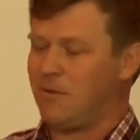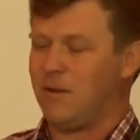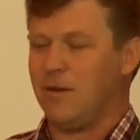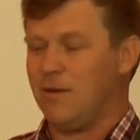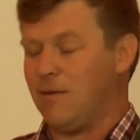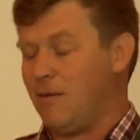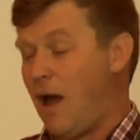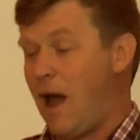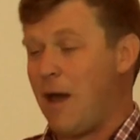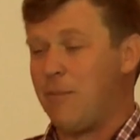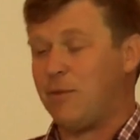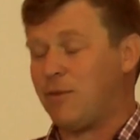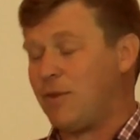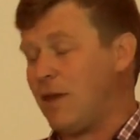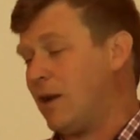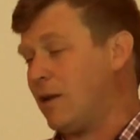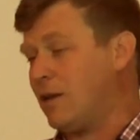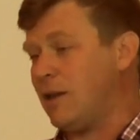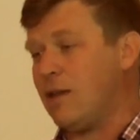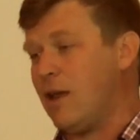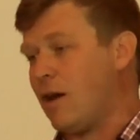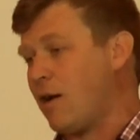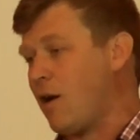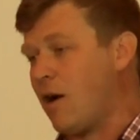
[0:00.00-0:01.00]
the,
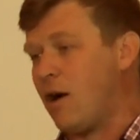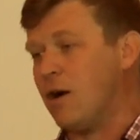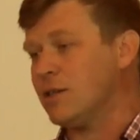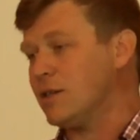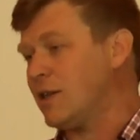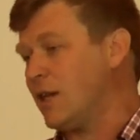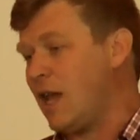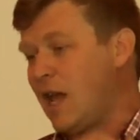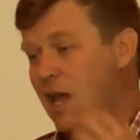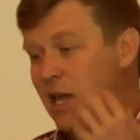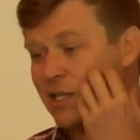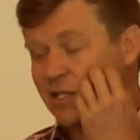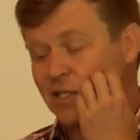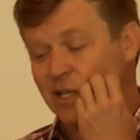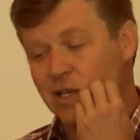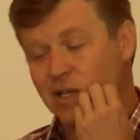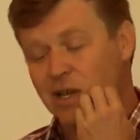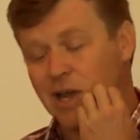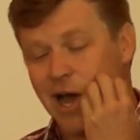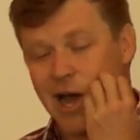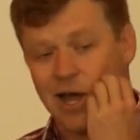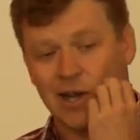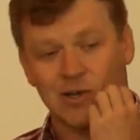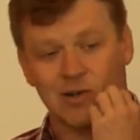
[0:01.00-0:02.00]
hypothetically, that car is engaged in
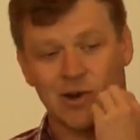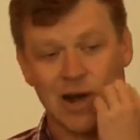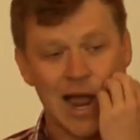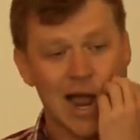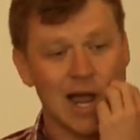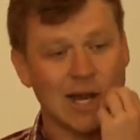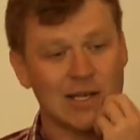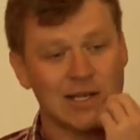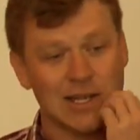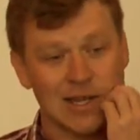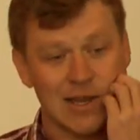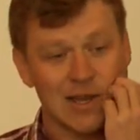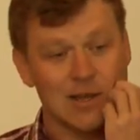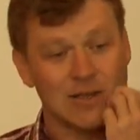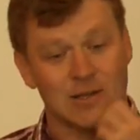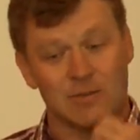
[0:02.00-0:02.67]
contracting